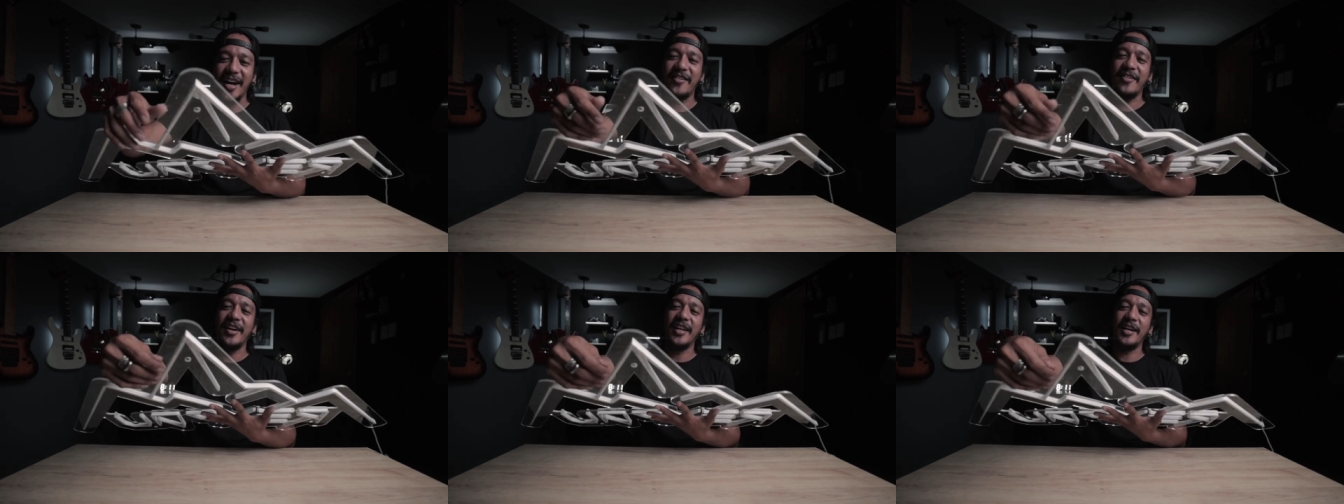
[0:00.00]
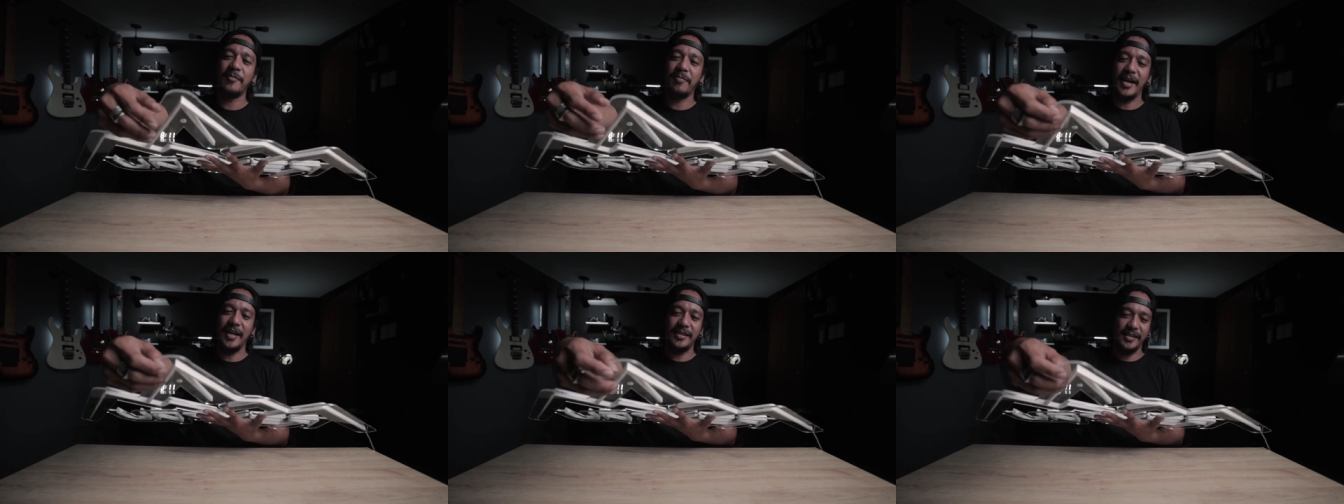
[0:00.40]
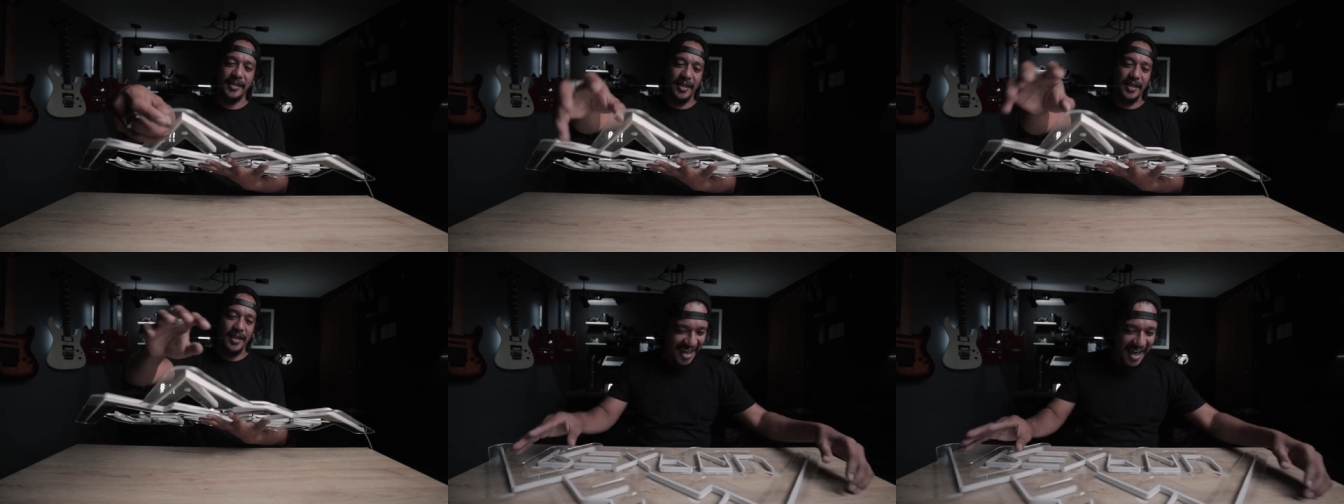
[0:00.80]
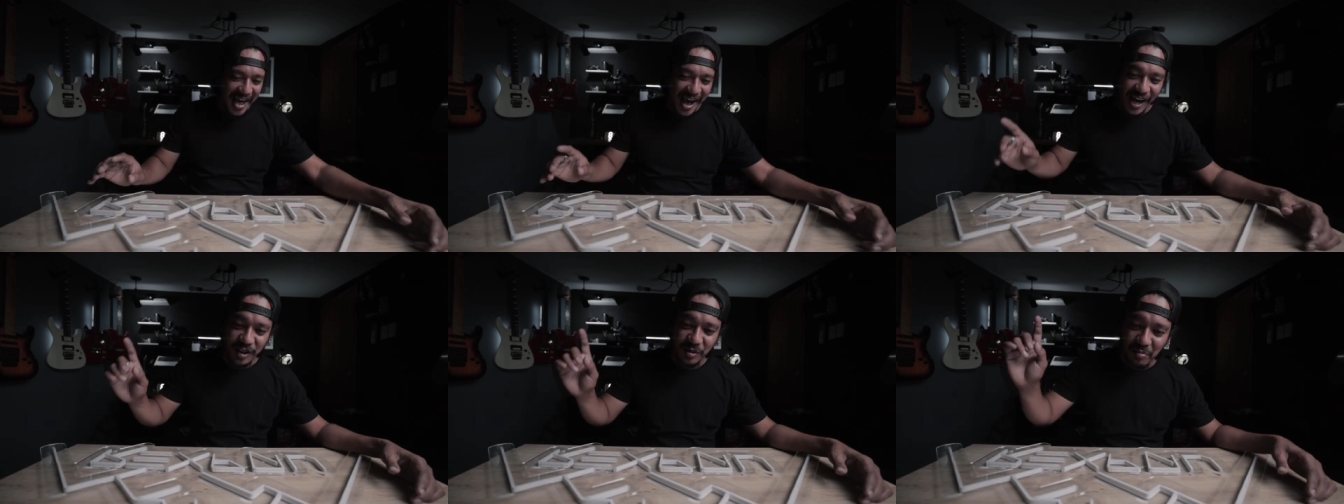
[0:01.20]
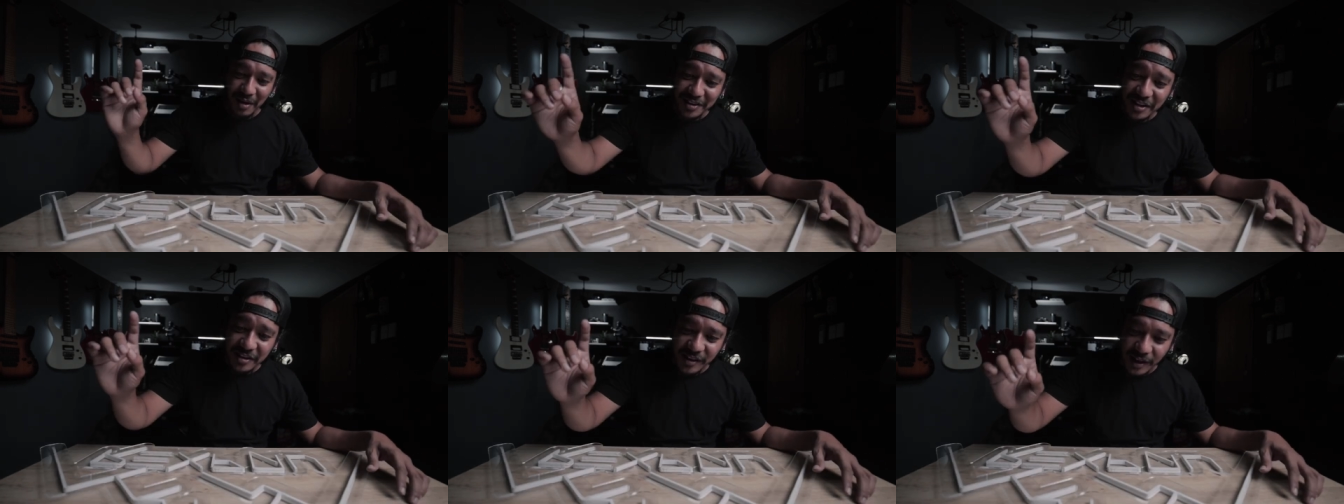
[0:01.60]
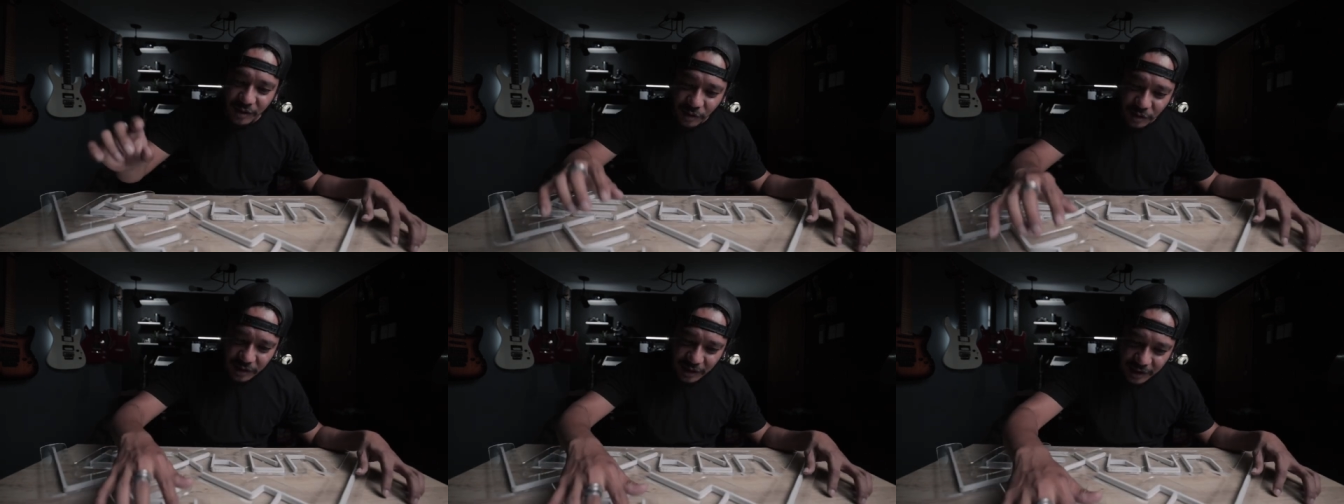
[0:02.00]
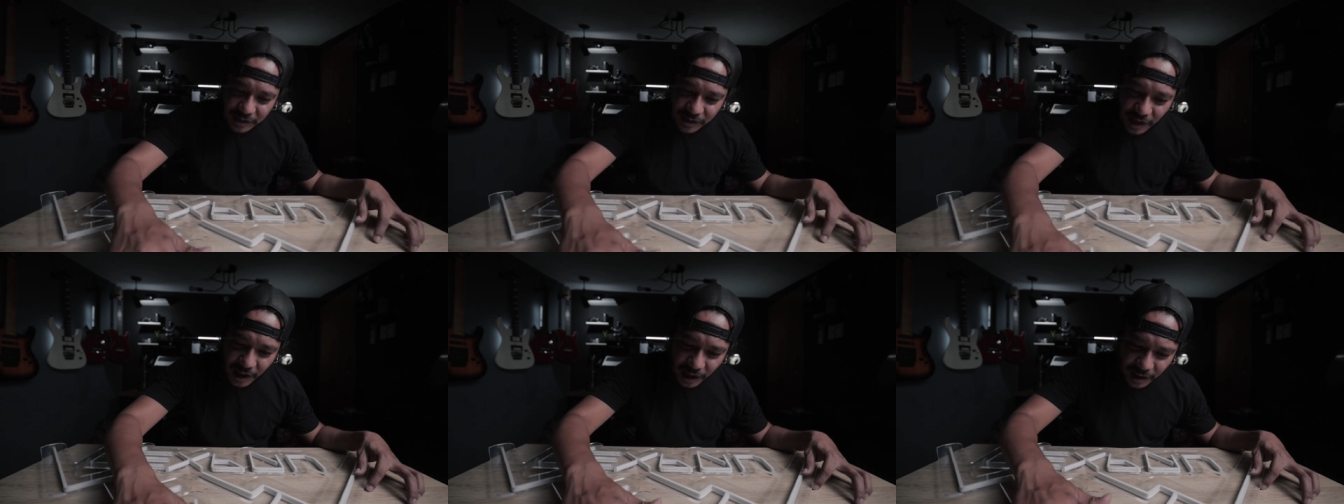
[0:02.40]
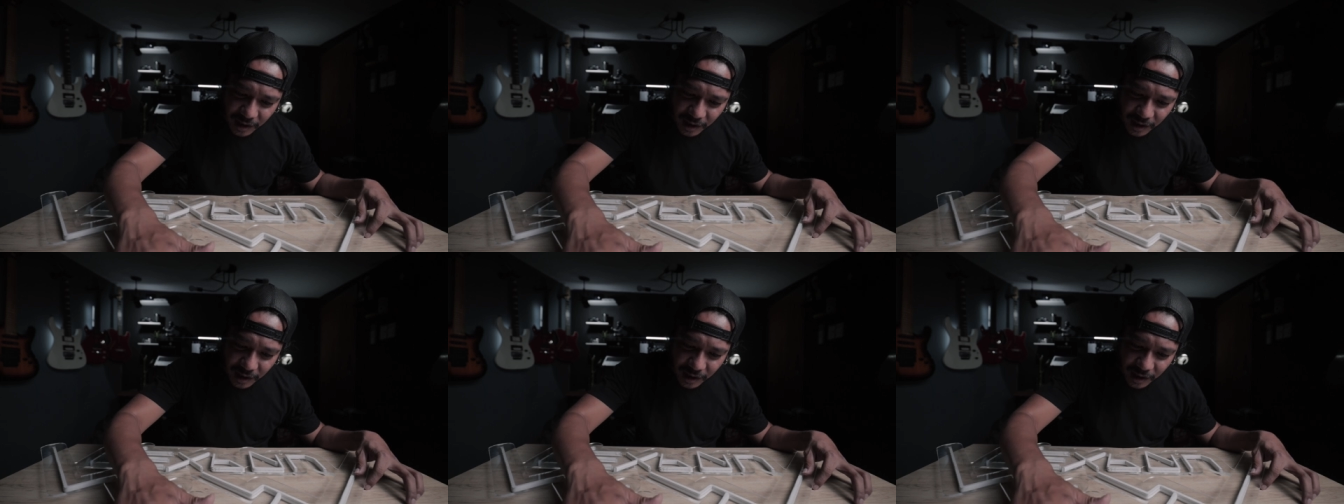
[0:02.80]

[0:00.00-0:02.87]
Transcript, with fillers: acrylic plastic. As much as I notice,